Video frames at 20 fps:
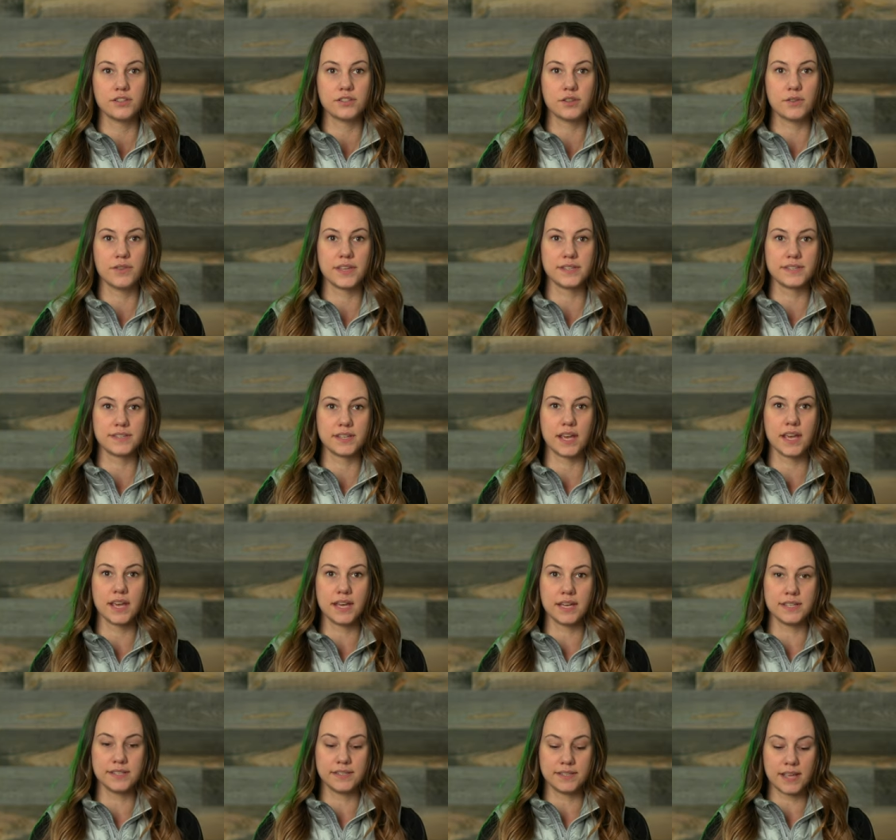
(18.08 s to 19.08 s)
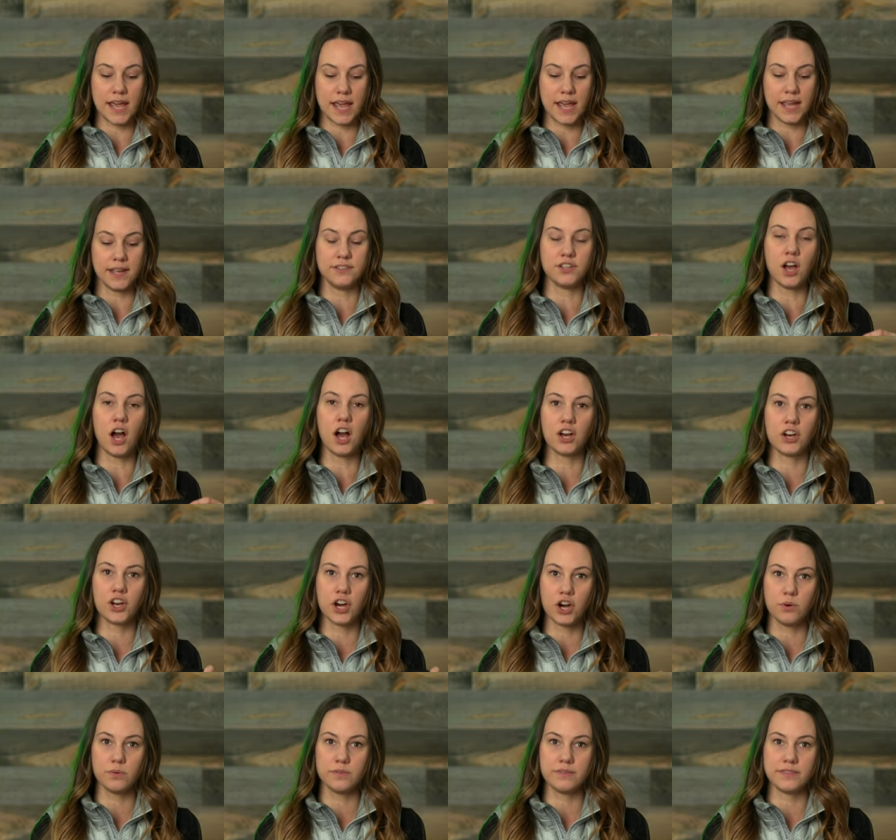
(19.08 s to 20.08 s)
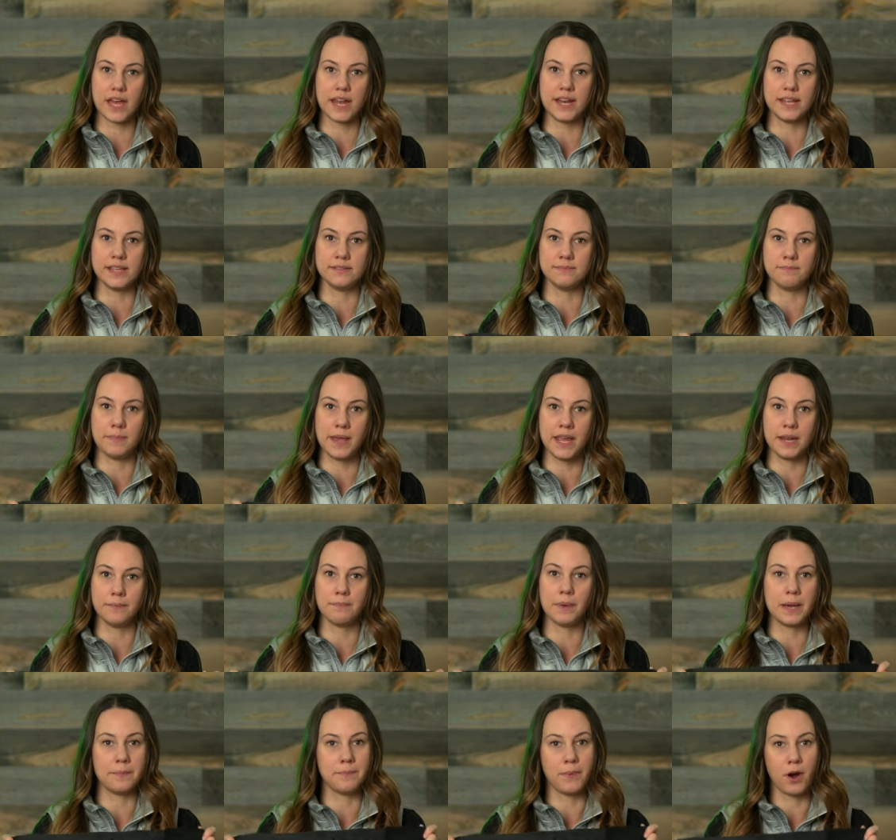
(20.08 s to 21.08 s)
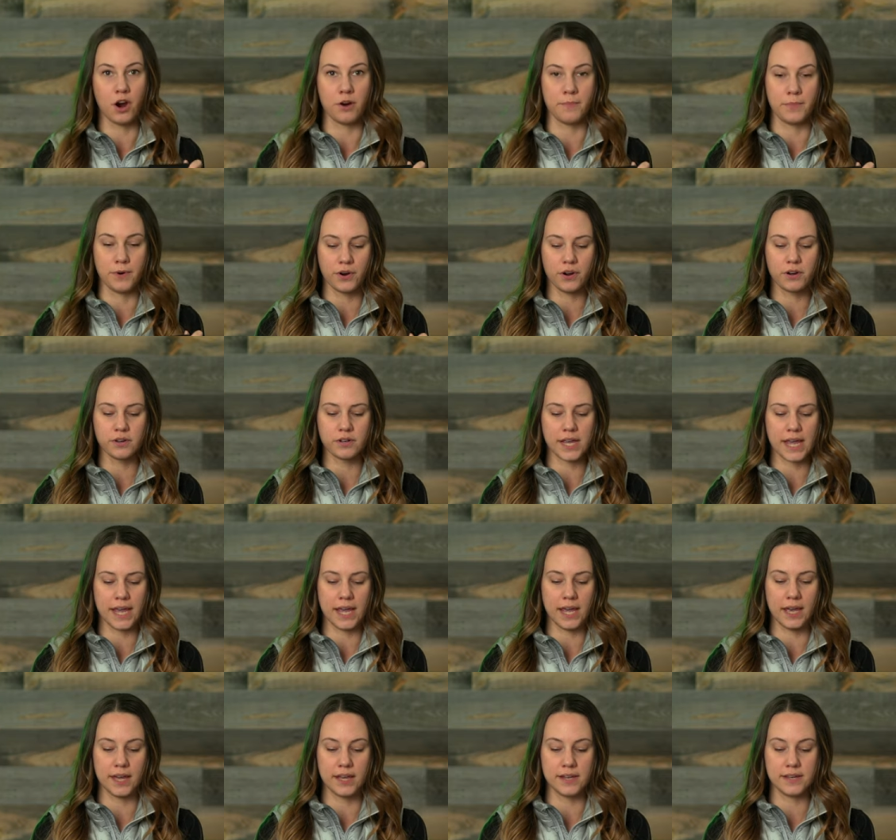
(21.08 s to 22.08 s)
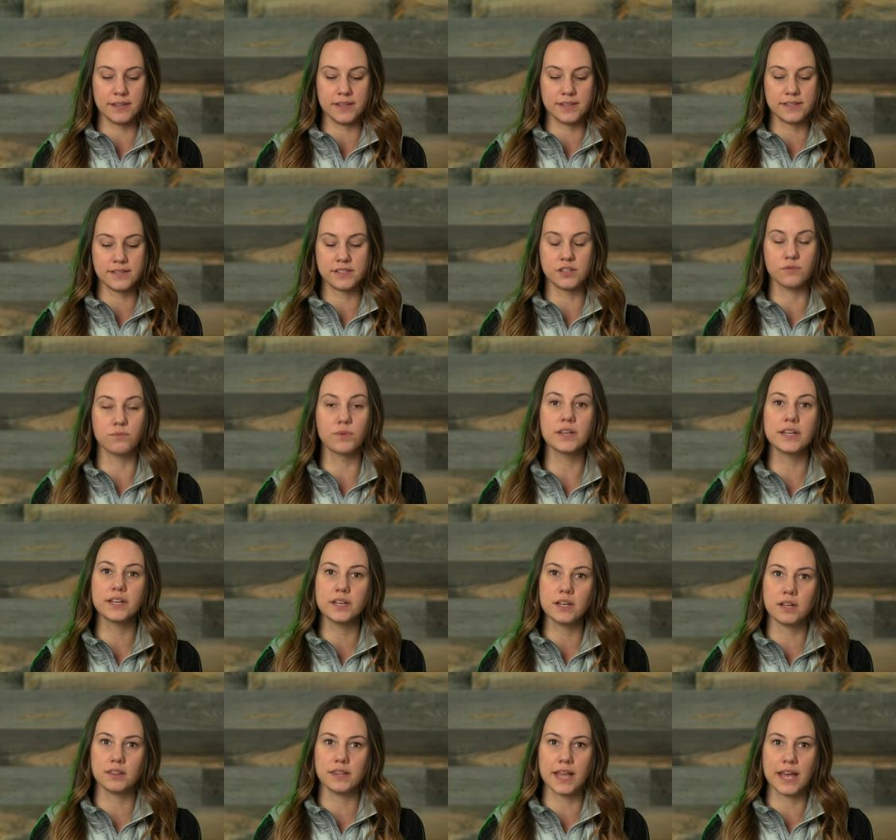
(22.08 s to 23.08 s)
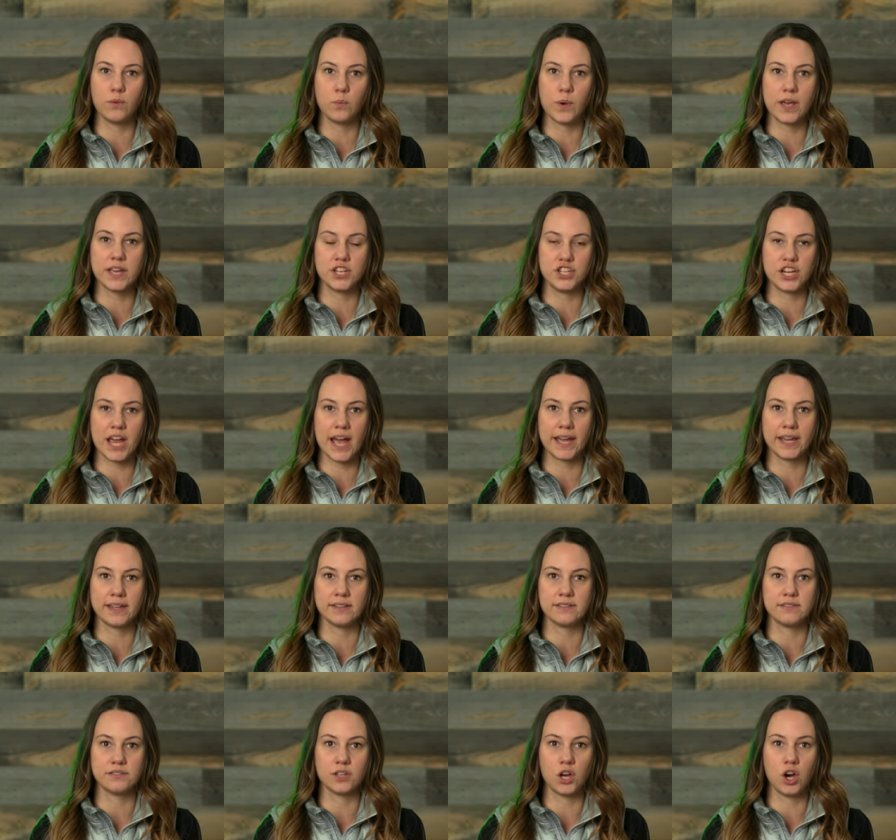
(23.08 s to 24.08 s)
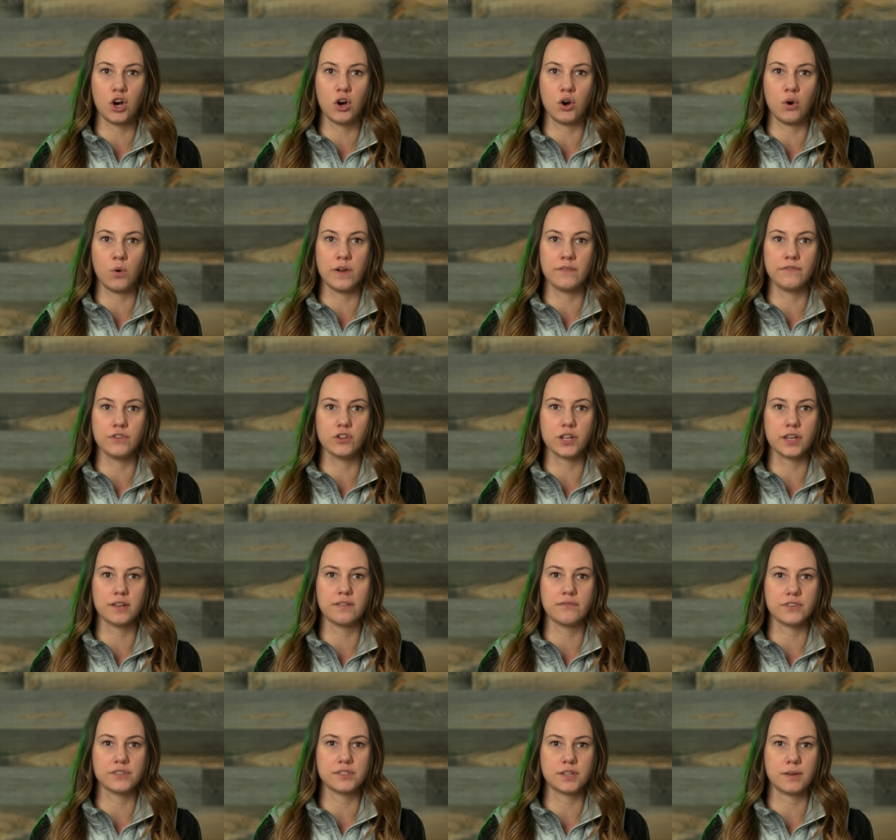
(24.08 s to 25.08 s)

So this is a dog coat that is made by Barber, and this is a really lightweight jacket, so if you're looking for